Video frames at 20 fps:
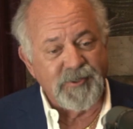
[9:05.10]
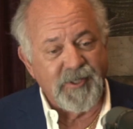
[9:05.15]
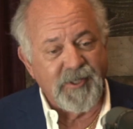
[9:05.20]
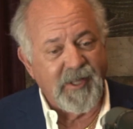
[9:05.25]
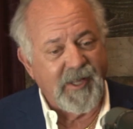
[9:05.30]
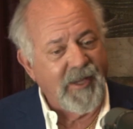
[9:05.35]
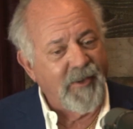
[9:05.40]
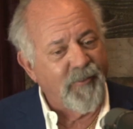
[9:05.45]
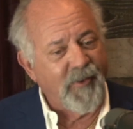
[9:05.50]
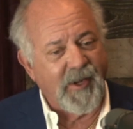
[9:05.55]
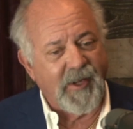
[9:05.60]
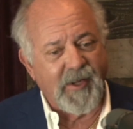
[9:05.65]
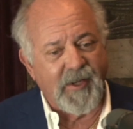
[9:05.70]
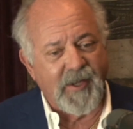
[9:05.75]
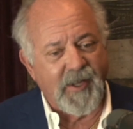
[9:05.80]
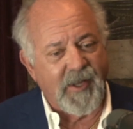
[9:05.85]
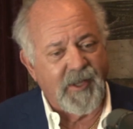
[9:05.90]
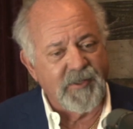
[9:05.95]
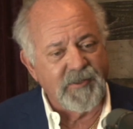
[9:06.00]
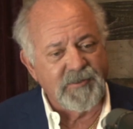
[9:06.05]
and he
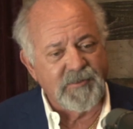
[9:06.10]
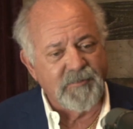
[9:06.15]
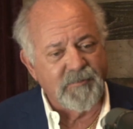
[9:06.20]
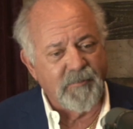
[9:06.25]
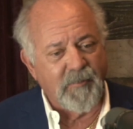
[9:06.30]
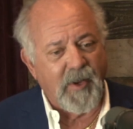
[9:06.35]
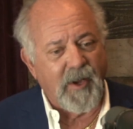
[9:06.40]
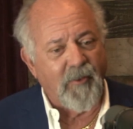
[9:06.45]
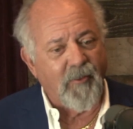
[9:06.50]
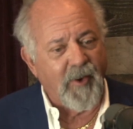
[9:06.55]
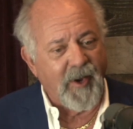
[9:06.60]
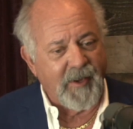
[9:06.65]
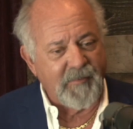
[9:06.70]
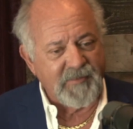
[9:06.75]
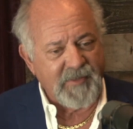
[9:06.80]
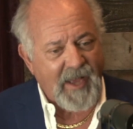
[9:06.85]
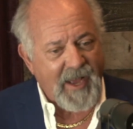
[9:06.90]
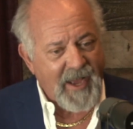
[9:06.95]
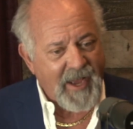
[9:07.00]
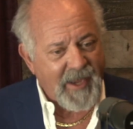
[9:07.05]
recognized my
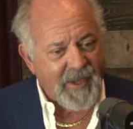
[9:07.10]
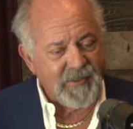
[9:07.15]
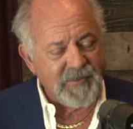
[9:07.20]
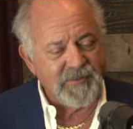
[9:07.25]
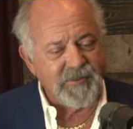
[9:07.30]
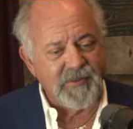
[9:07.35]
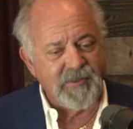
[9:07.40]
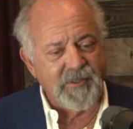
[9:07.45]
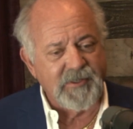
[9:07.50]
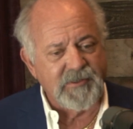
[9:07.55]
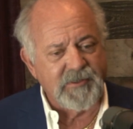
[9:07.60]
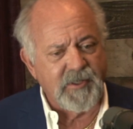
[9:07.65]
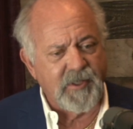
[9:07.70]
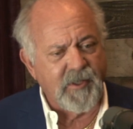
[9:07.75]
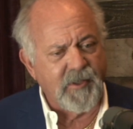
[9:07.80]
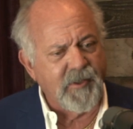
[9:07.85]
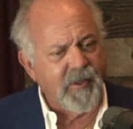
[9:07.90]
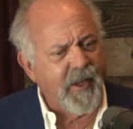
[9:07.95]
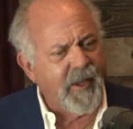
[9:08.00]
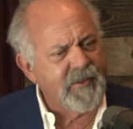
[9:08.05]
wife's eyes, and he
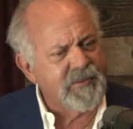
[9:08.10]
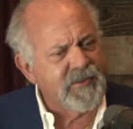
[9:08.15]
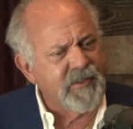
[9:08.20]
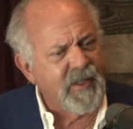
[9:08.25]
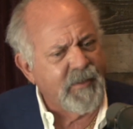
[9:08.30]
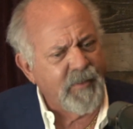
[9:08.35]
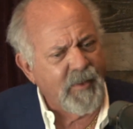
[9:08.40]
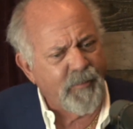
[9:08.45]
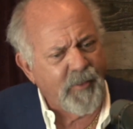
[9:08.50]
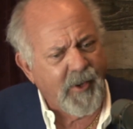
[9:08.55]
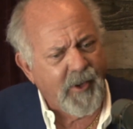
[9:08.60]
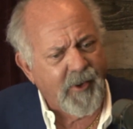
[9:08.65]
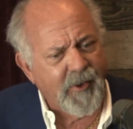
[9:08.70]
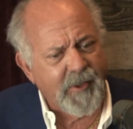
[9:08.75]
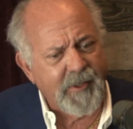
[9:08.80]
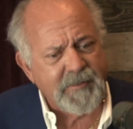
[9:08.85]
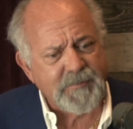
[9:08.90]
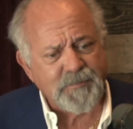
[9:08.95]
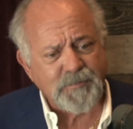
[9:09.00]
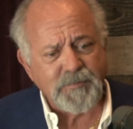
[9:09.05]
said, "That's Debbie
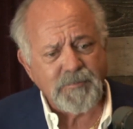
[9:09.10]
Perry."